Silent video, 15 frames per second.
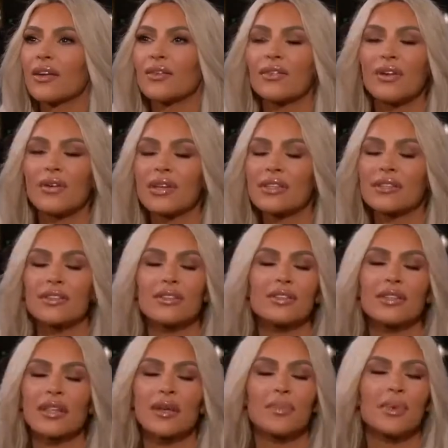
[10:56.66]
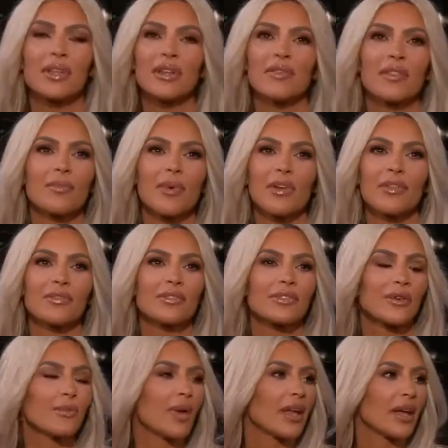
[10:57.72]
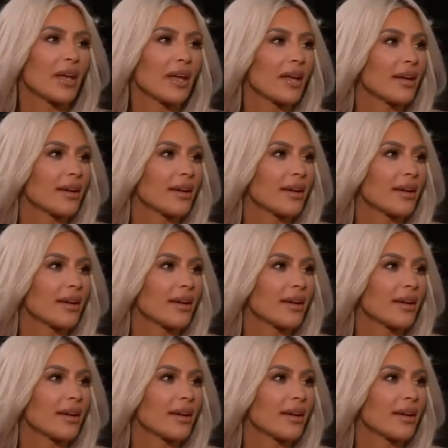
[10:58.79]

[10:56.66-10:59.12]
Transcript: I don't know. I start to, like, believe them all. There's so many.